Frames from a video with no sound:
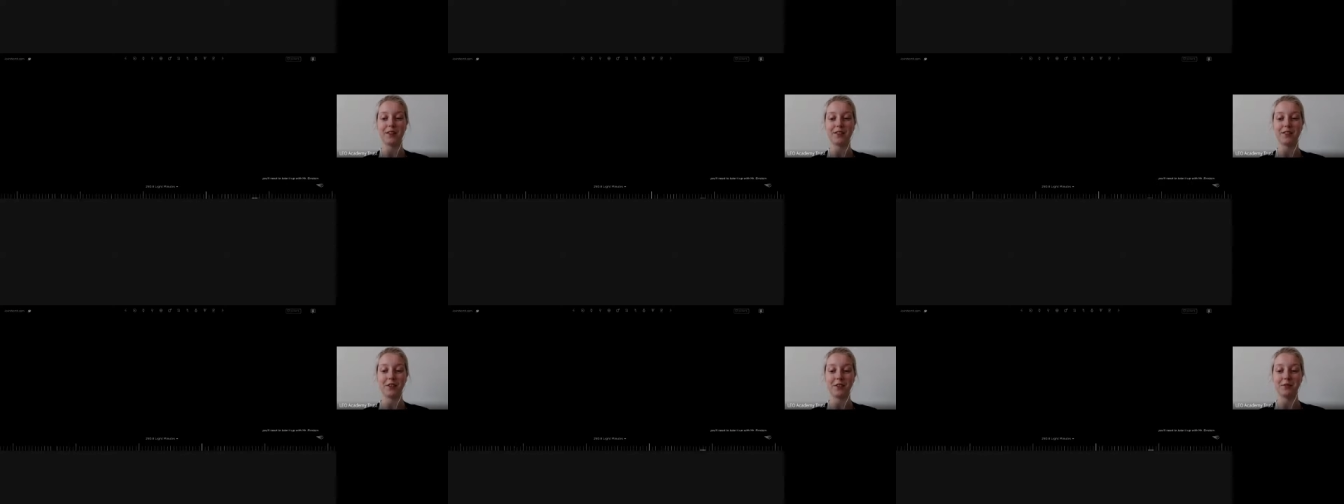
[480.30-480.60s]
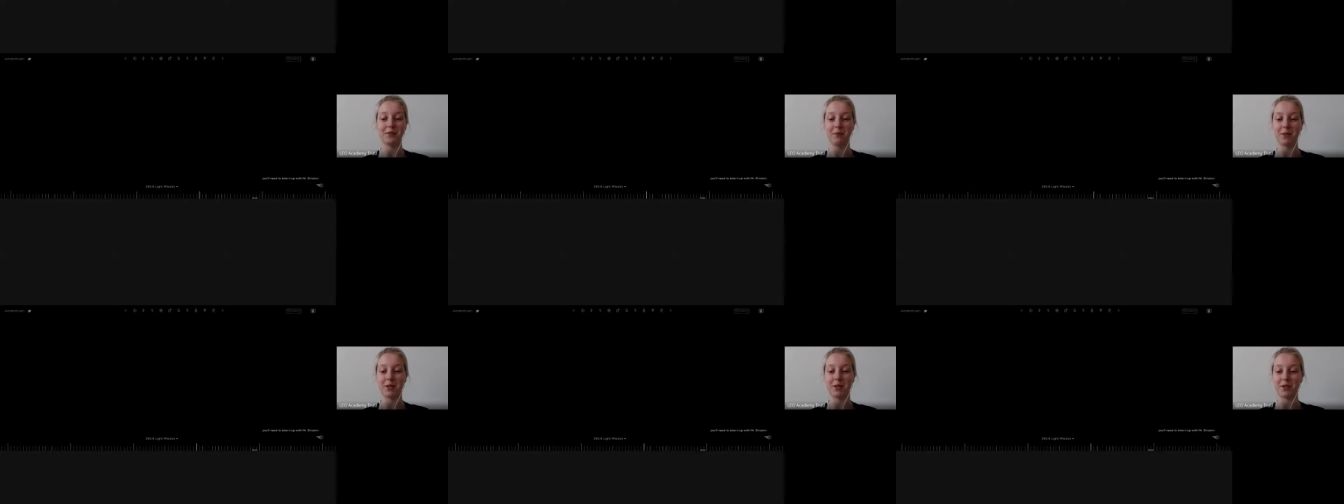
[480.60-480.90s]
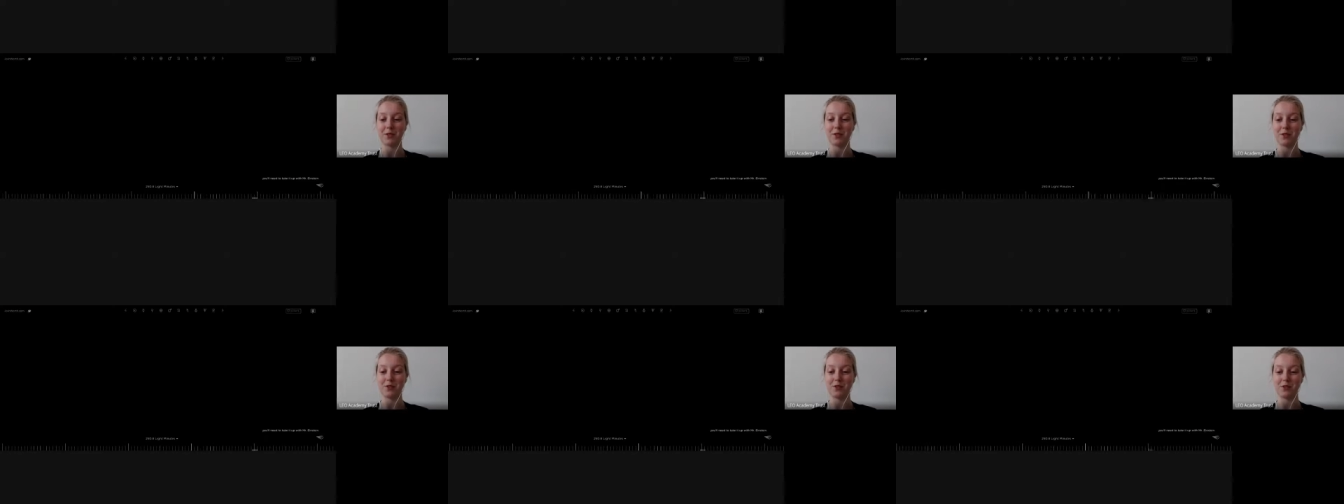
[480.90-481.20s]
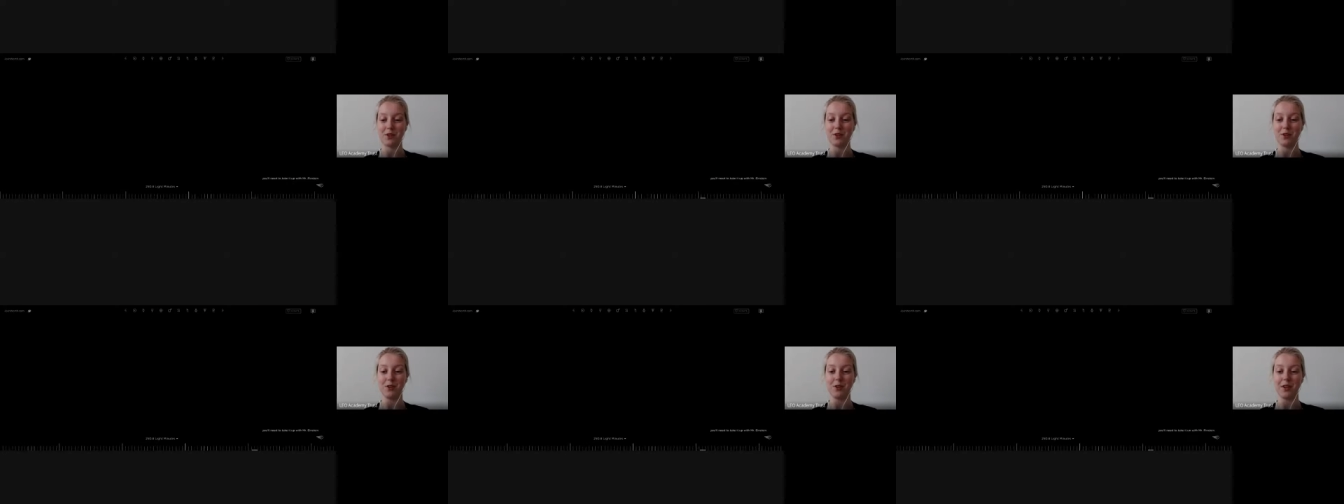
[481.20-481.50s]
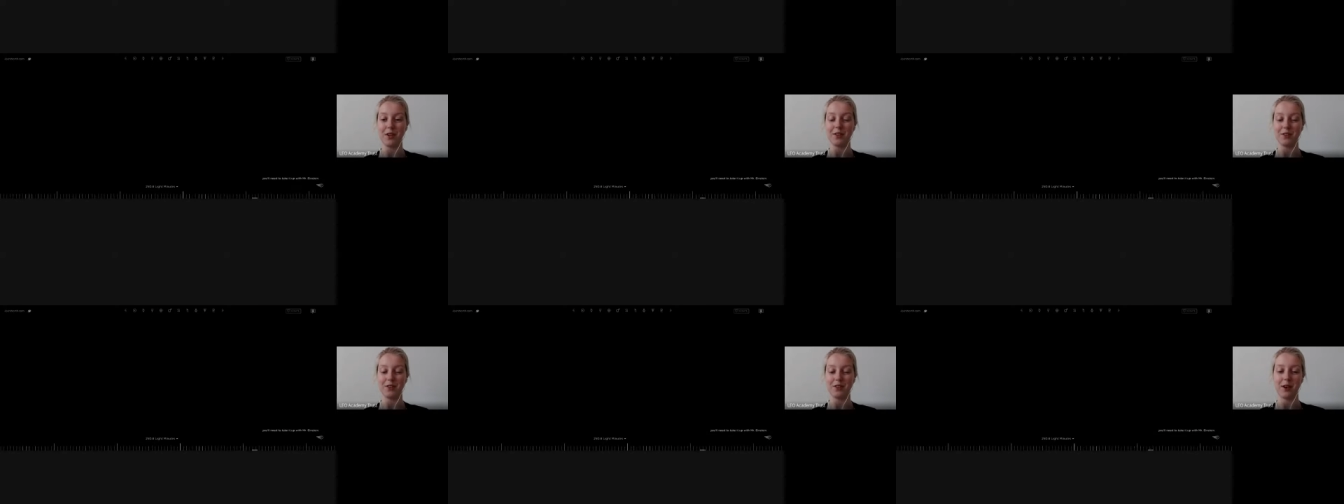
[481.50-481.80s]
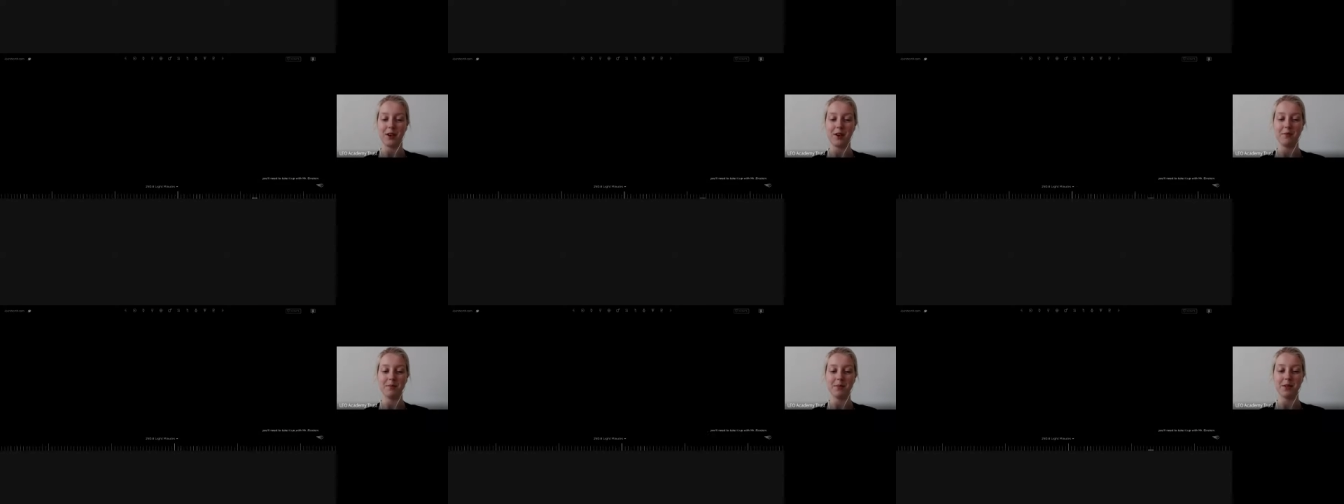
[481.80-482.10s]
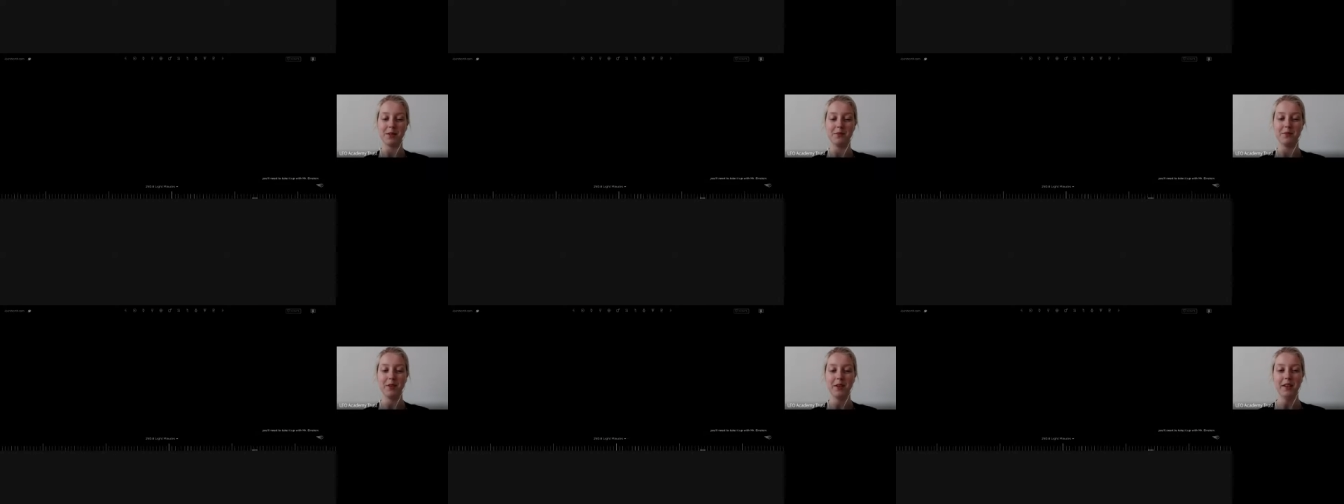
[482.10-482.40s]
sort of misconstrued in
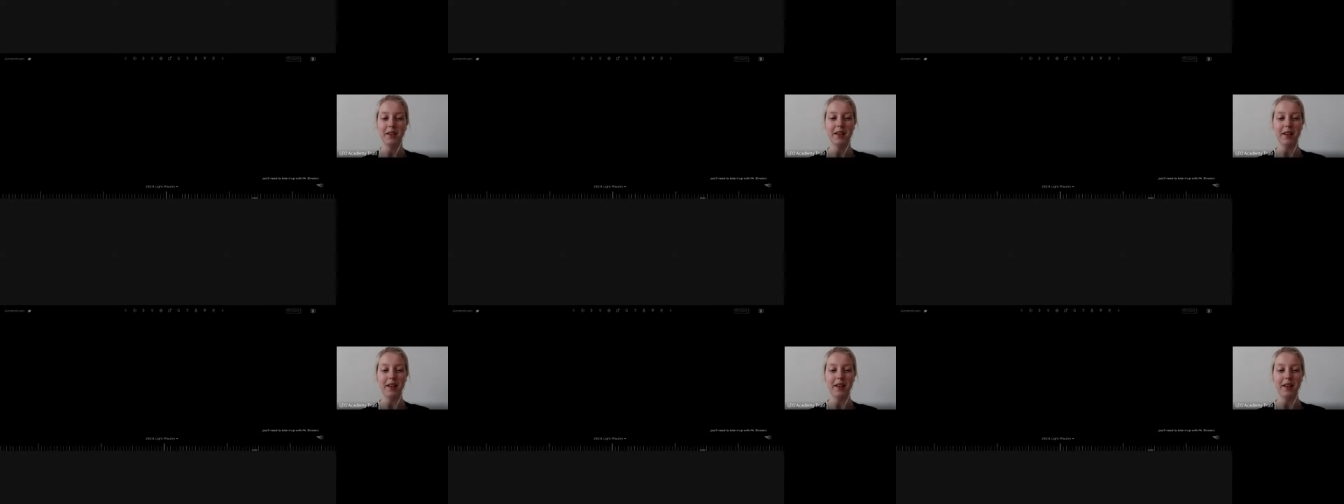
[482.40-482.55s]
terms of